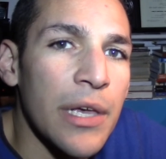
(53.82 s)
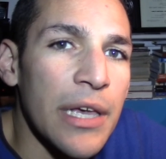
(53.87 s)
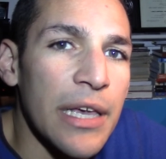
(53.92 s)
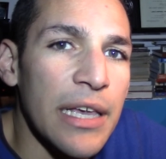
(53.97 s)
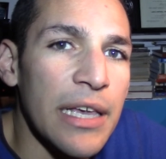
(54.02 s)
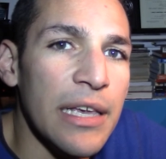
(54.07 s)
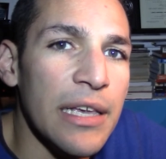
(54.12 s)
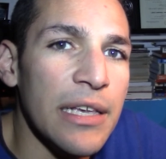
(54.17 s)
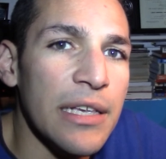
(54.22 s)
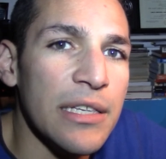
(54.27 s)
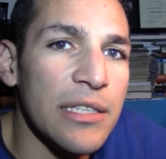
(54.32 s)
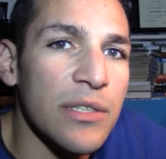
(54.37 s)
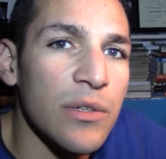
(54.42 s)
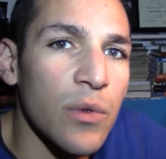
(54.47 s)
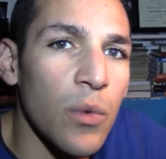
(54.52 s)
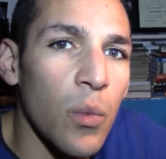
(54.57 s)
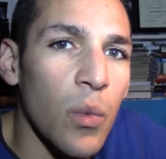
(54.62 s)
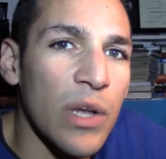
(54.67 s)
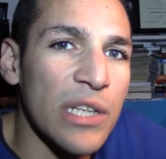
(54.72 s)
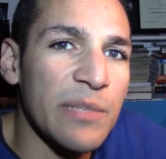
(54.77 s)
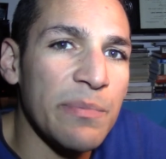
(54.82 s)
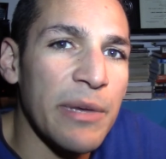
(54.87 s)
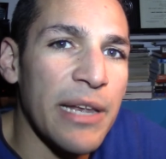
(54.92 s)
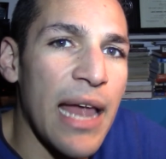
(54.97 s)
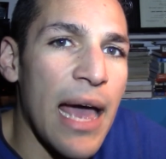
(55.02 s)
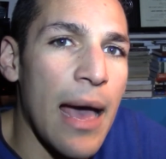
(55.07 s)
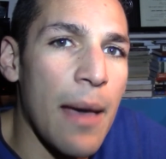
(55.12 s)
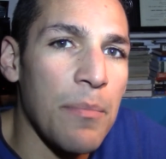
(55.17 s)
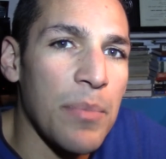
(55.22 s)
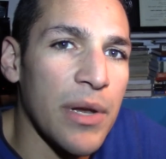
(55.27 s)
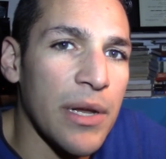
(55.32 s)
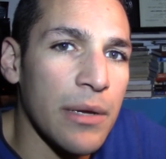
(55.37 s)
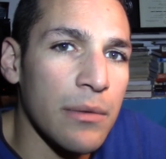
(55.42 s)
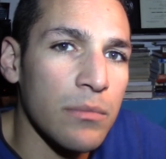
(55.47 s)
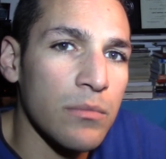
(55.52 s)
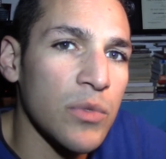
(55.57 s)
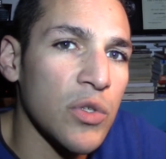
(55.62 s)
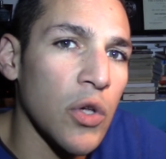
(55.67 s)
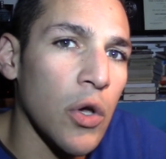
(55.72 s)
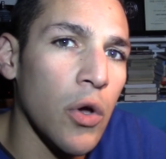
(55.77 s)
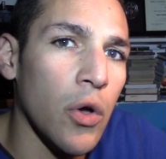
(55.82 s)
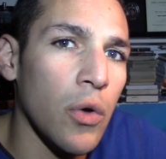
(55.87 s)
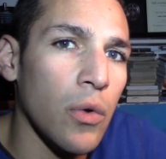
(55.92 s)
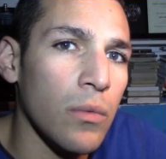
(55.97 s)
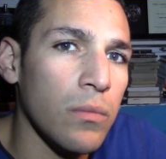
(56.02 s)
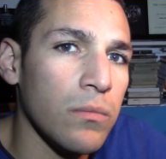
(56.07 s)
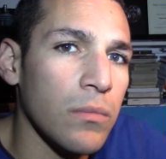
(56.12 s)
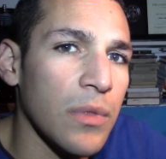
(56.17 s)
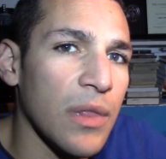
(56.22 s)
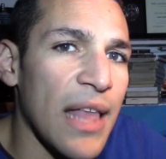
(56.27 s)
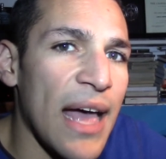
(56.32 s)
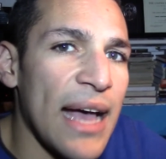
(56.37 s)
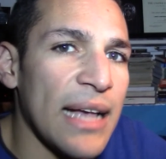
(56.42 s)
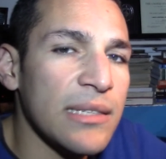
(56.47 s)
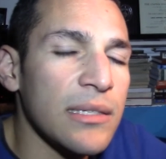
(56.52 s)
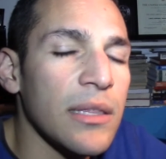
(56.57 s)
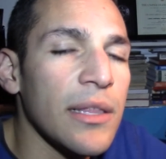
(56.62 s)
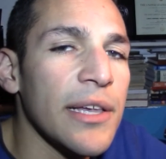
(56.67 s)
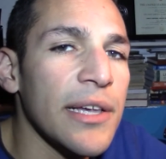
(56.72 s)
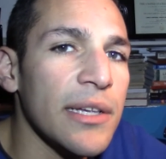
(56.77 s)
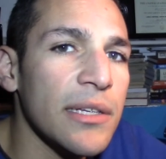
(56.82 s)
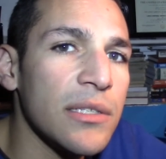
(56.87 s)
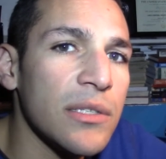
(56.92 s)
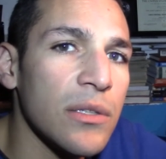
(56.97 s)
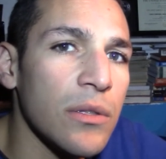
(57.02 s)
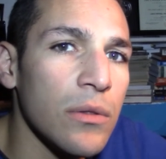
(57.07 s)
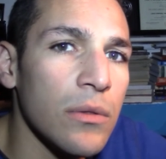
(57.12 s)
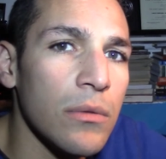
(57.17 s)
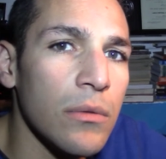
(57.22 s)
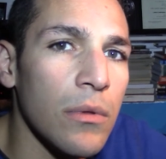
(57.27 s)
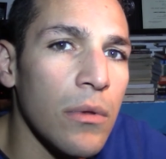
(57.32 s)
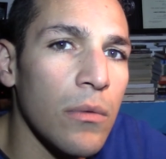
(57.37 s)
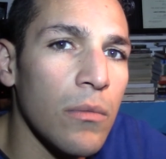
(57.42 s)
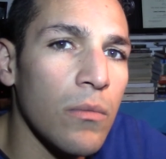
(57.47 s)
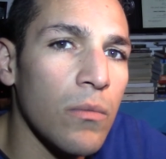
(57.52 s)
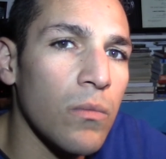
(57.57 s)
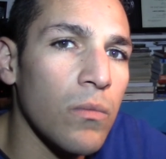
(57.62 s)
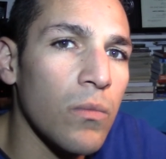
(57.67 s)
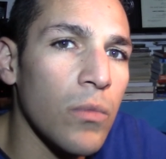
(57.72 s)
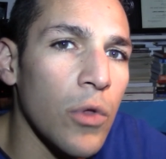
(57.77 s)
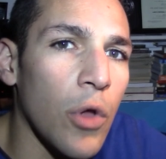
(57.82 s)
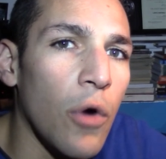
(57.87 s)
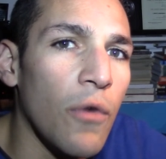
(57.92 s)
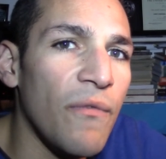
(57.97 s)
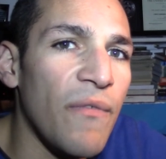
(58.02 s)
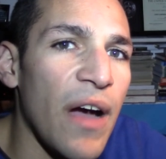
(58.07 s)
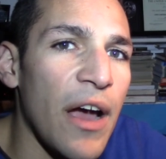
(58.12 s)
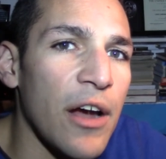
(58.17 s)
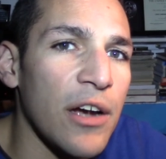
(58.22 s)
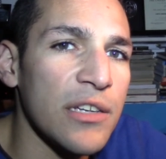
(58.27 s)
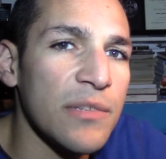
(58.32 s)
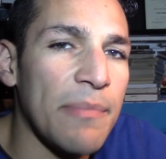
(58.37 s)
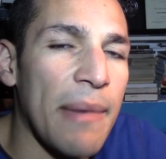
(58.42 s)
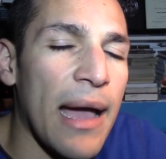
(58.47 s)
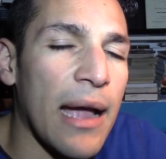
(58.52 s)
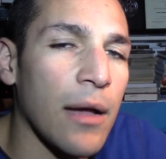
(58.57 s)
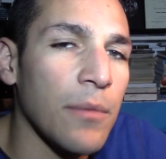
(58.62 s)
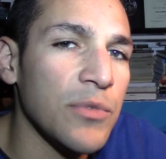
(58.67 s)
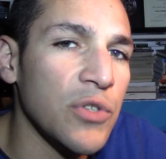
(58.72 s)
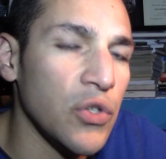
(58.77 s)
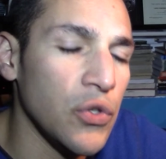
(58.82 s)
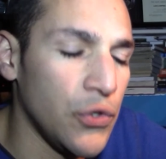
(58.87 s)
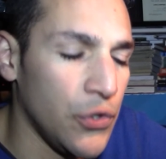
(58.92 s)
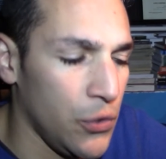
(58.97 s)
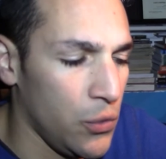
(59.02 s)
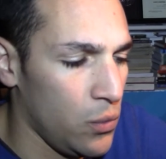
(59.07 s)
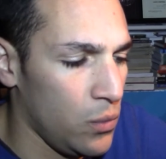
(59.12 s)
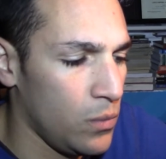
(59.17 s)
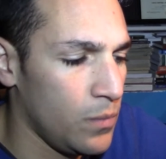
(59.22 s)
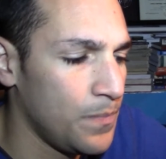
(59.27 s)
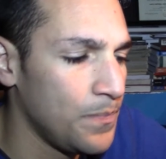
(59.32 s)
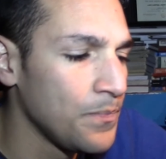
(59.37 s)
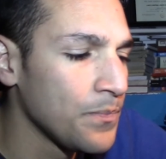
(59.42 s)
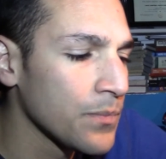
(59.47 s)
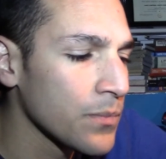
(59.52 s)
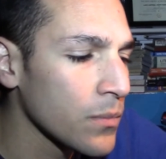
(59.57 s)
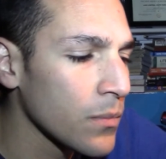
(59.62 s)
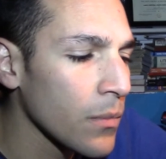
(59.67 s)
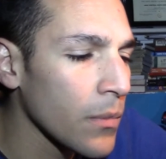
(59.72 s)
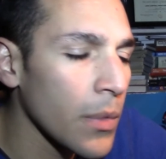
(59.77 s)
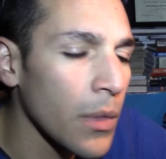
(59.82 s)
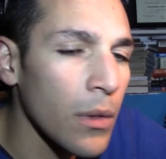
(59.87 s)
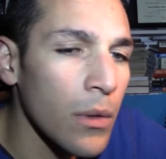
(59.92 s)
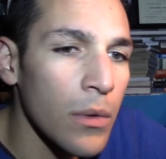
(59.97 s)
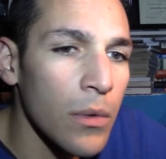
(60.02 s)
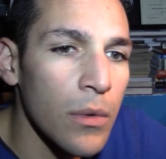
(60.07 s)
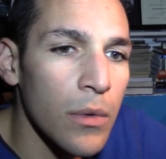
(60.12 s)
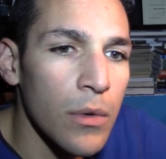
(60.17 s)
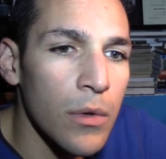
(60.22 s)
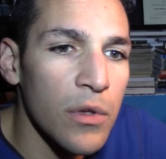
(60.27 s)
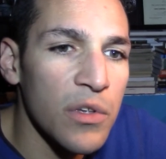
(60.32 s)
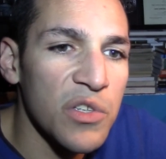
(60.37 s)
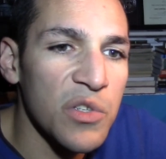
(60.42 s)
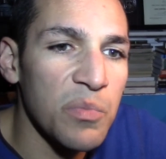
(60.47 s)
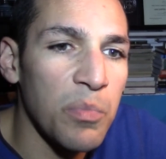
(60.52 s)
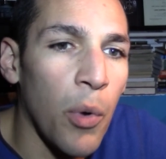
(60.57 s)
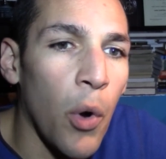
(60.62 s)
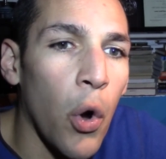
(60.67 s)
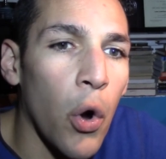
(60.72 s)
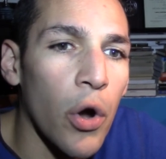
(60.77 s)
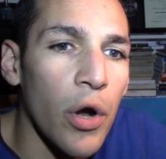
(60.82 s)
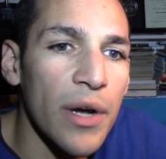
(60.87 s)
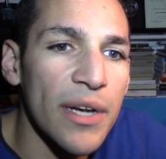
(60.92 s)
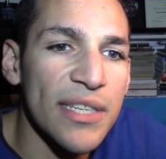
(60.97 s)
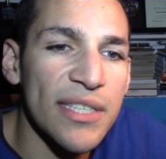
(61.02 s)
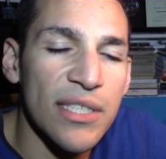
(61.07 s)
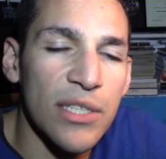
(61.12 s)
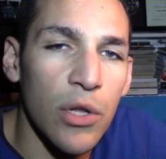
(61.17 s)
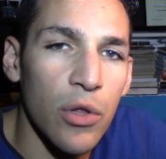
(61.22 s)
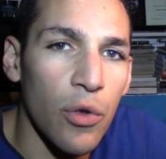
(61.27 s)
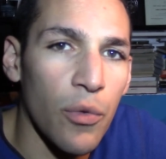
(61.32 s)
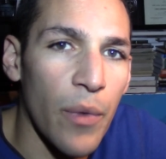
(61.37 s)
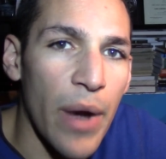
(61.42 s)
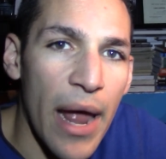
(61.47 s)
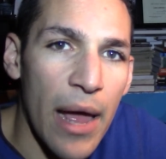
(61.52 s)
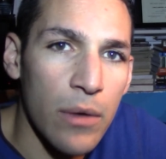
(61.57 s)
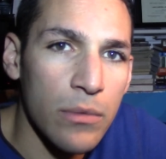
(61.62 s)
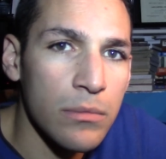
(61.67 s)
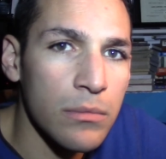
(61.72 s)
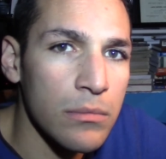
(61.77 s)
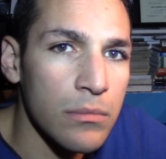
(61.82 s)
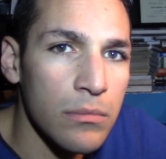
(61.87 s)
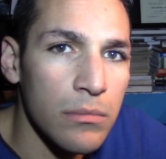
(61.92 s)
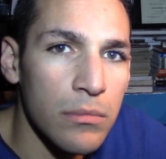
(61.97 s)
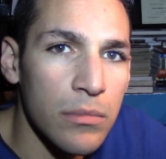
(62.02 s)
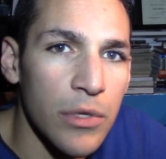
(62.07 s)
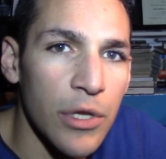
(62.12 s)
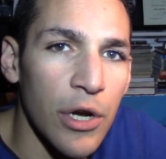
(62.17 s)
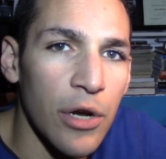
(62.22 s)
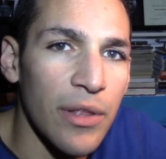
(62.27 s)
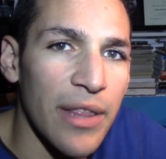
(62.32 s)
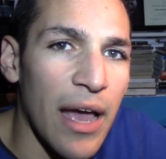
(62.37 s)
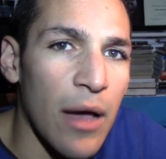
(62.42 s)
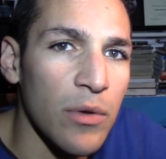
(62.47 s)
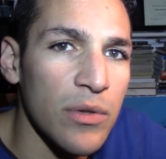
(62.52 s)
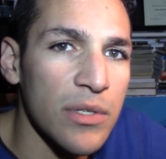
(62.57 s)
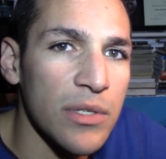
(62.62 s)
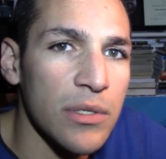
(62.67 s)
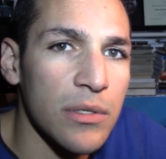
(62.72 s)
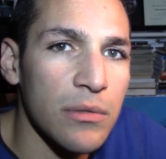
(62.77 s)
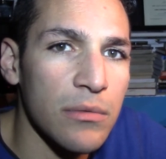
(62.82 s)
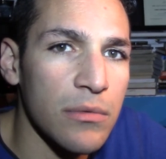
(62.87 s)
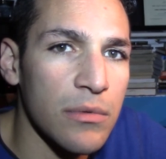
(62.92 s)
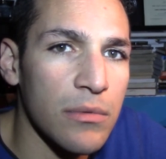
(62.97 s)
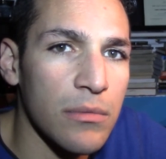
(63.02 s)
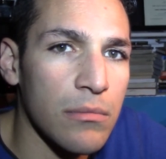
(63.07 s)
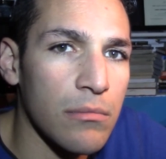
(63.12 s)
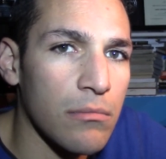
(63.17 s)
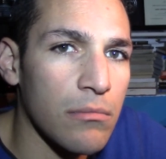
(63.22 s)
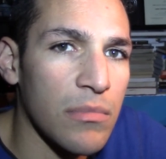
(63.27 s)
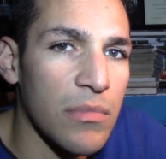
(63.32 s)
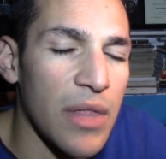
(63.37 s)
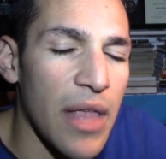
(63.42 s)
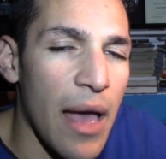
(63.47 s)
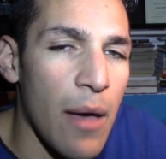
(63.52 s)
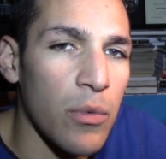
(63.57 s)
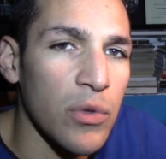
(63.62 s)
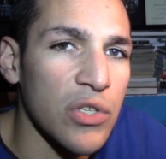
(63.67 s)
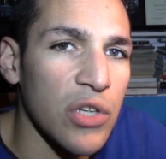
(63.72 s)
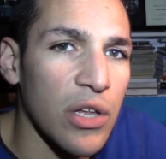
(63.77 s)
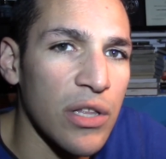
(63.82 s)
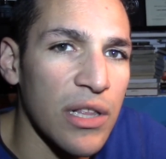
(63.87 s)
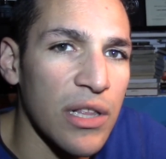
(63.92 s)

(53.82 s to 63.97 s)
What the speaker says: is what's been happening. So last list, Lone Fire is back up to 2. Spore is still around. That was on